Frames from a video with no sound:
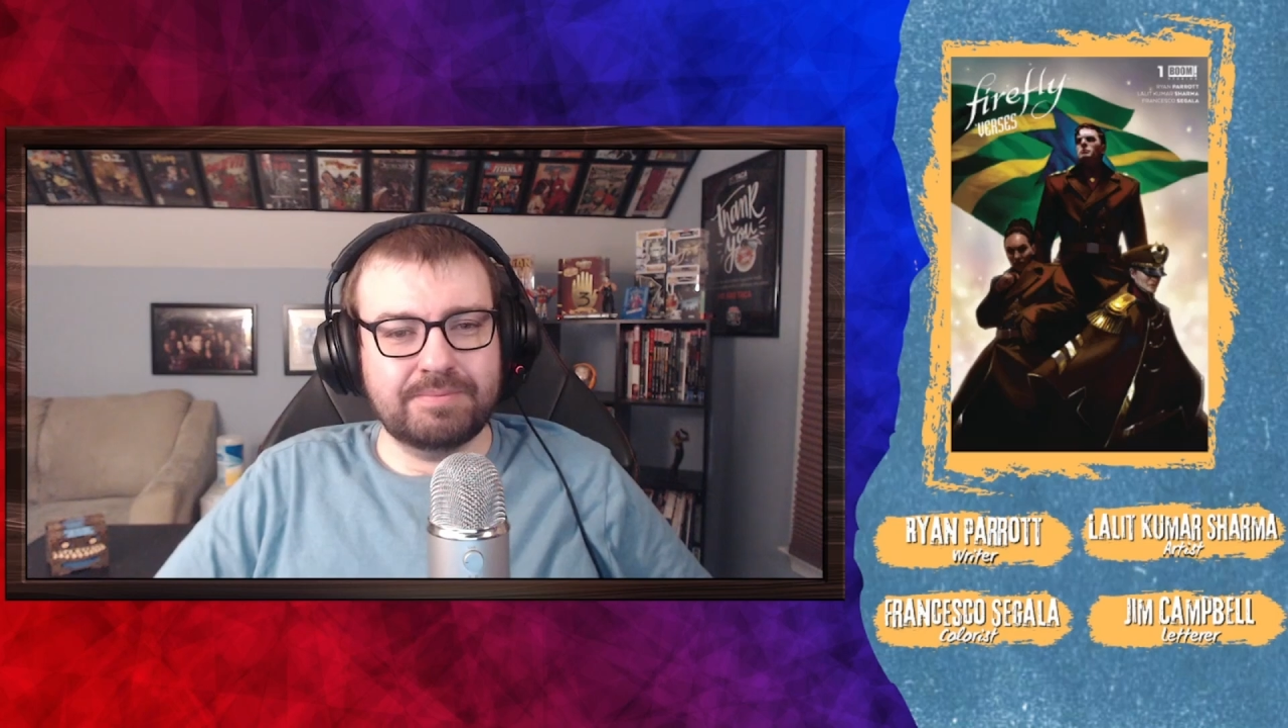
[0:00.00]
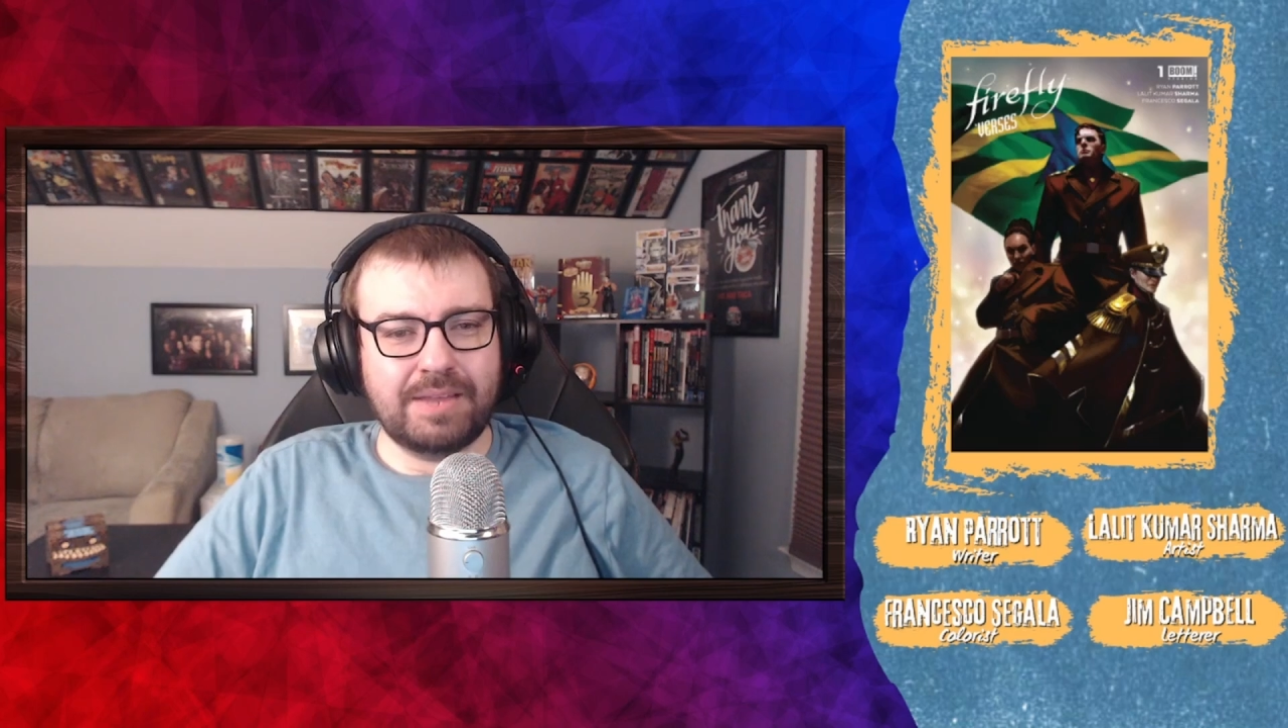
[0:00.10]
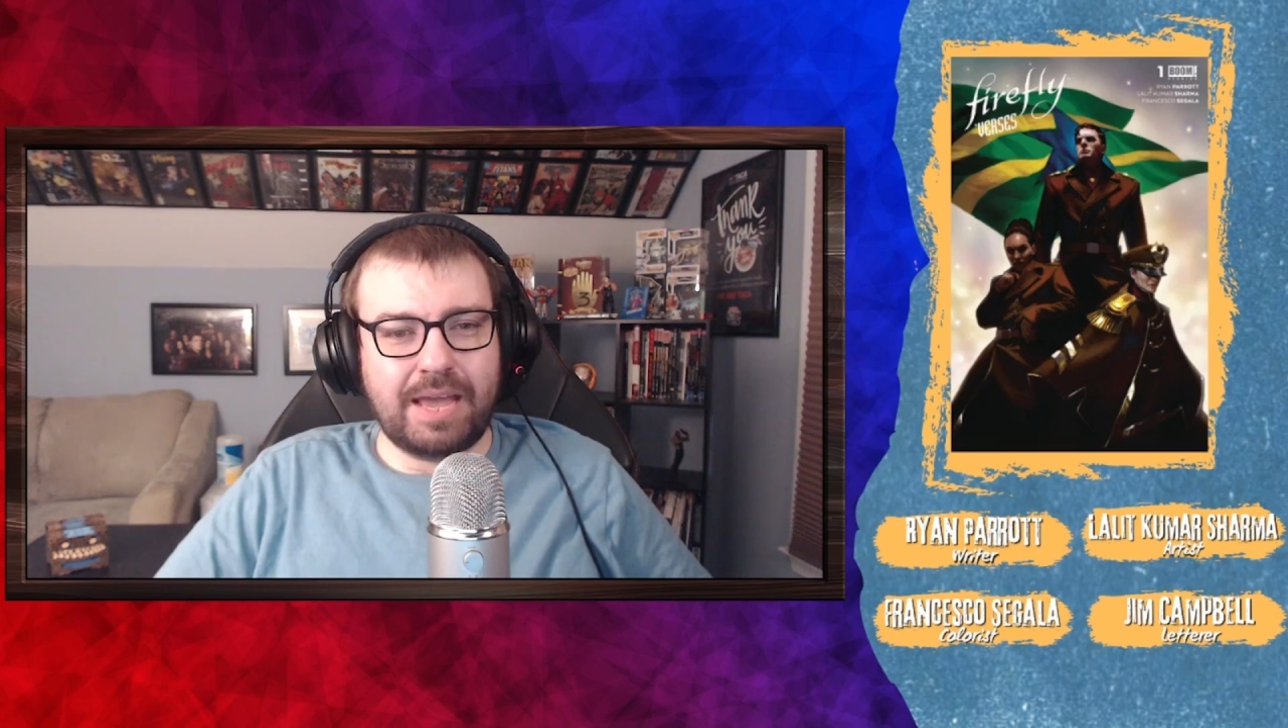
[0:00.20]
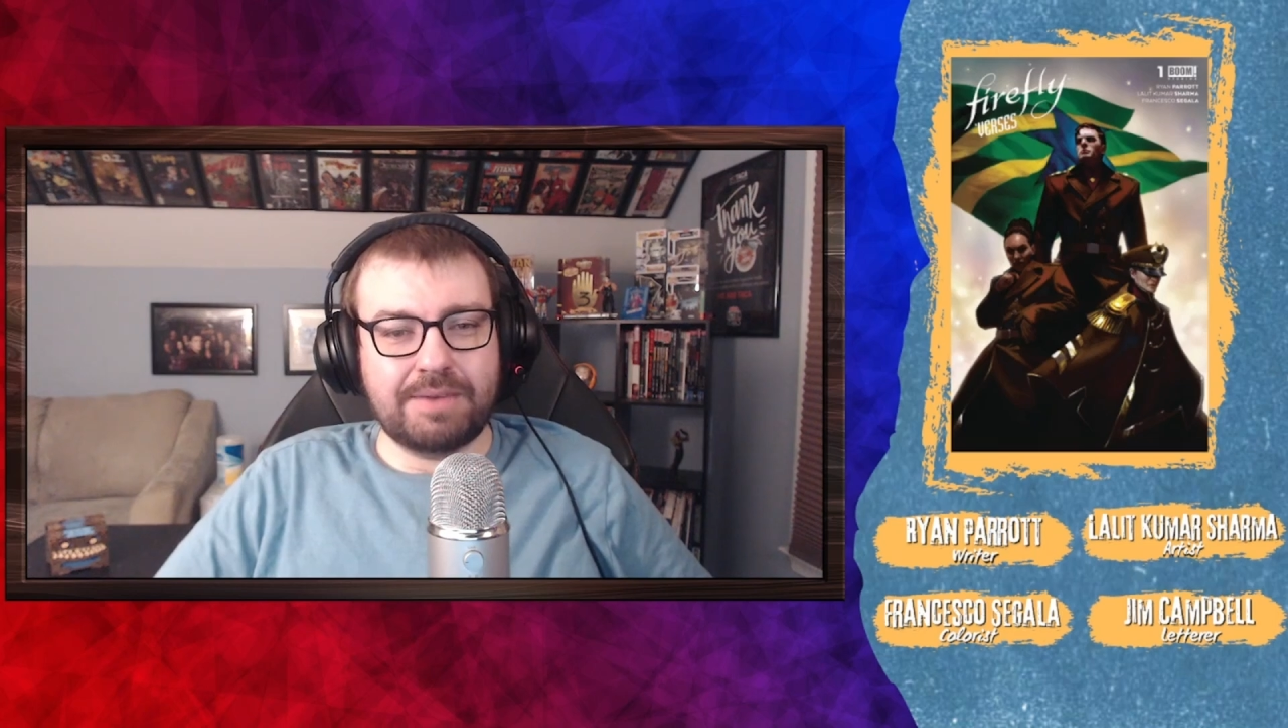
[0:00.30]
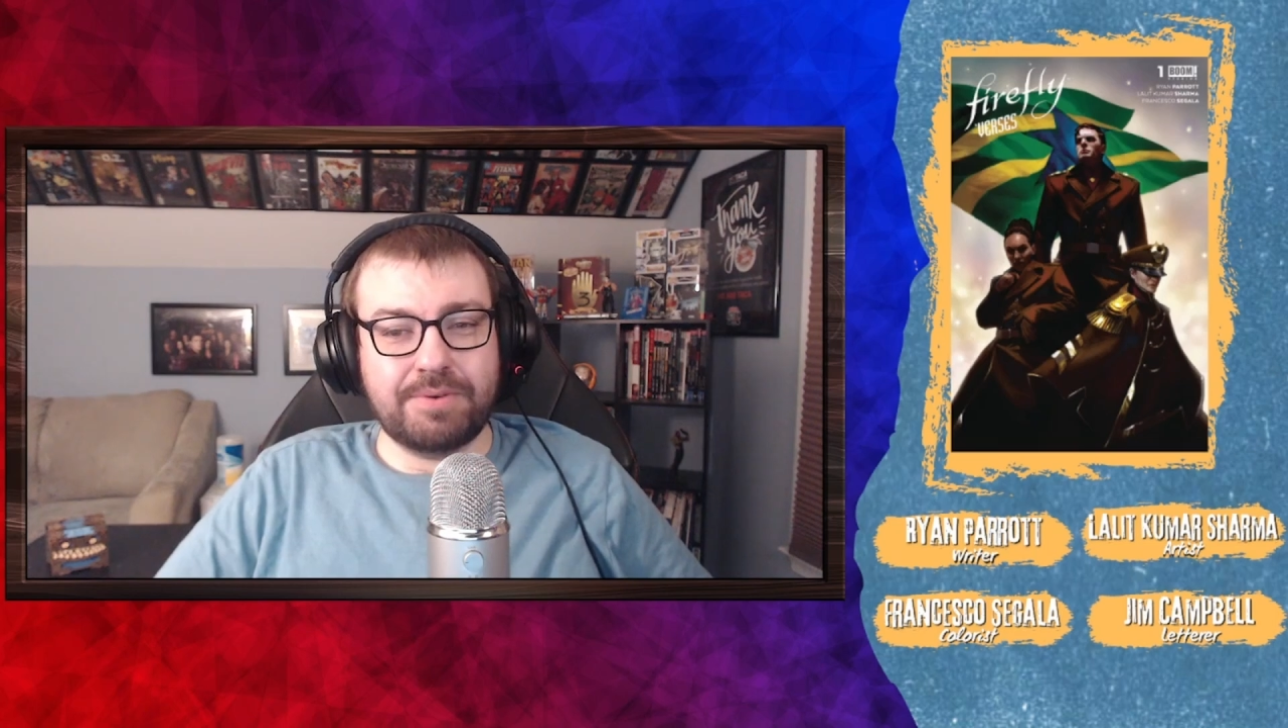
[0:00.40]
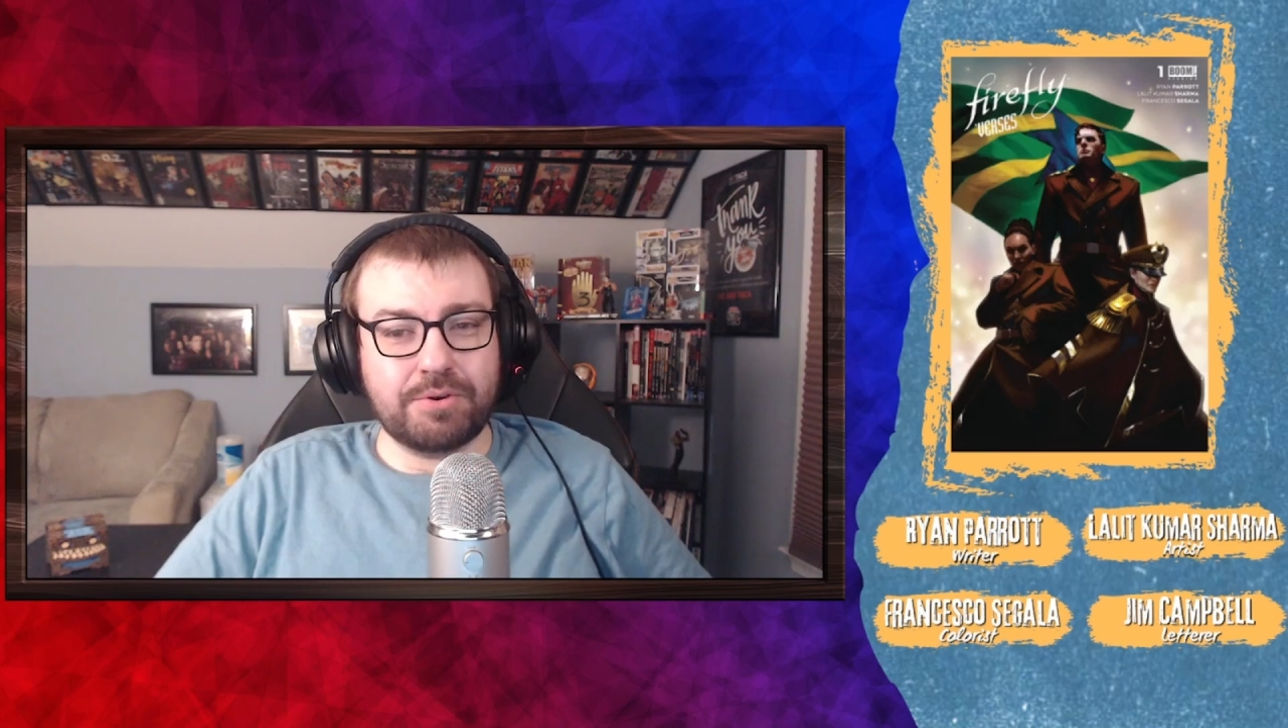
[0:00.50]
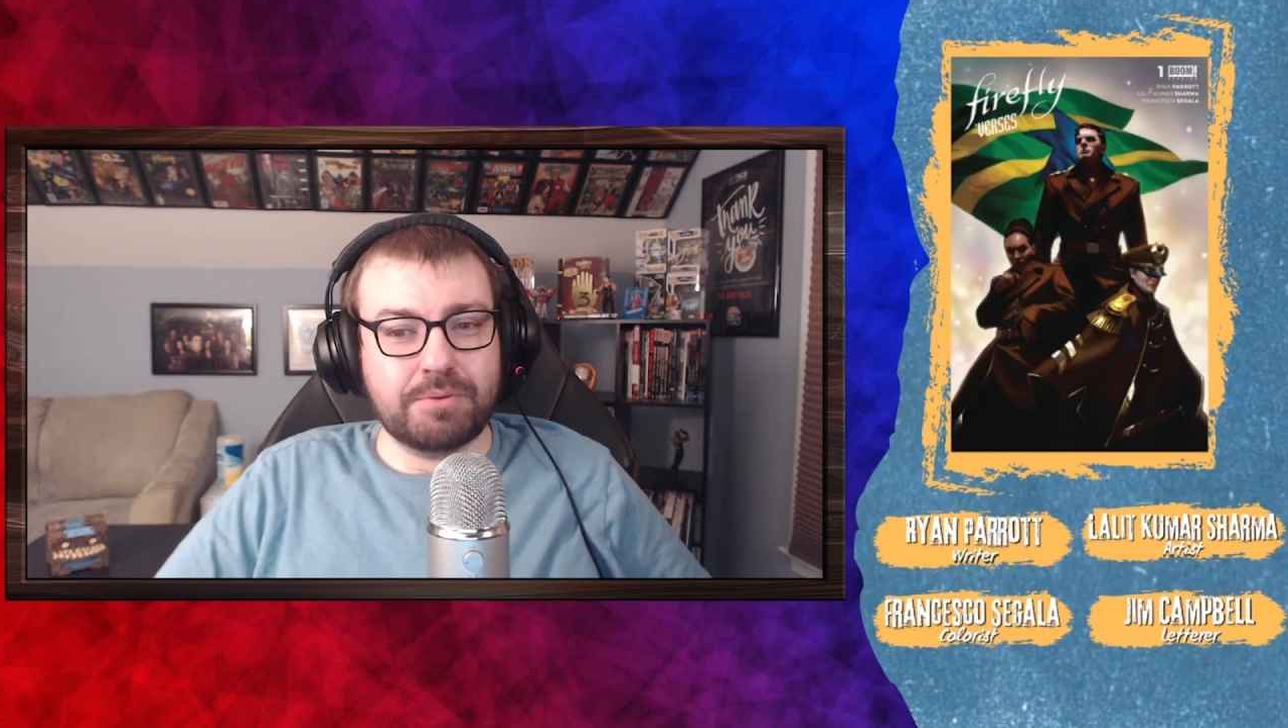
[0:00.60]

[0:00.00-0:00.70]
I felt